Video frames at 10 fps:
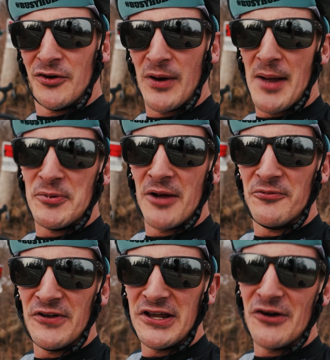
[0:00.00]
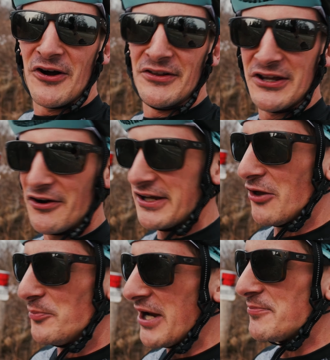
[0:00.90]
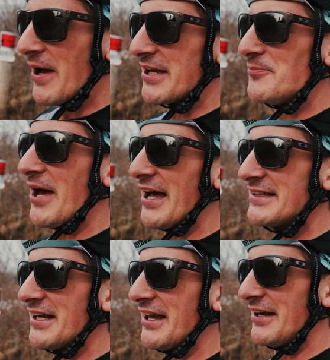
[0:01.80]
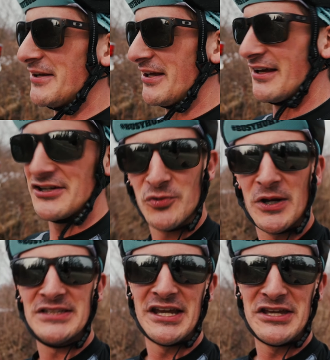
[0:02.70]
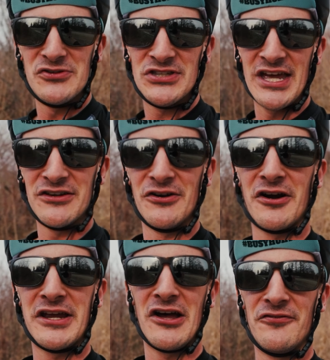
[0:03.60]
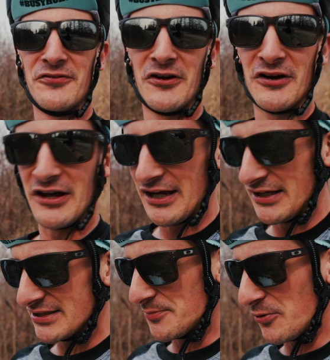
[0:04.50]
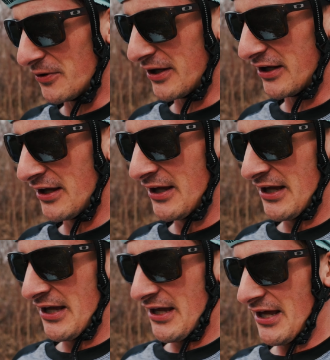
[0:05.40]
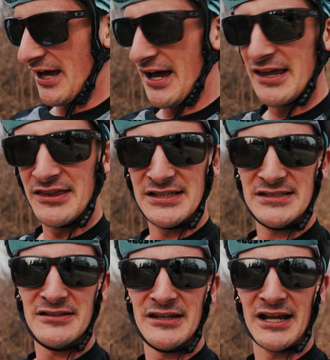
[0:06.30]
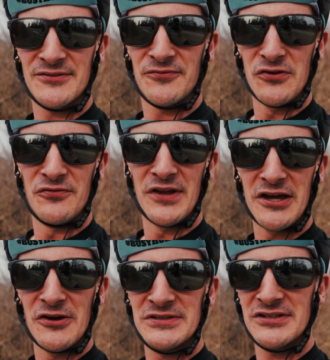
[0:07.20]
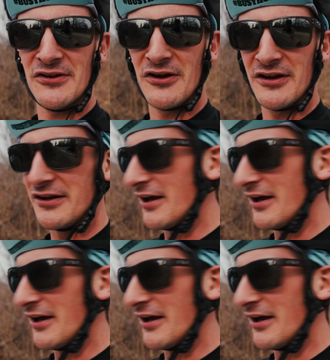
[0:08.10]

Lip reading: Wrapping up the video on the Arkell Bikepacking bags, and I just want to say a huge thank you to Arkell for supporting this next few videos on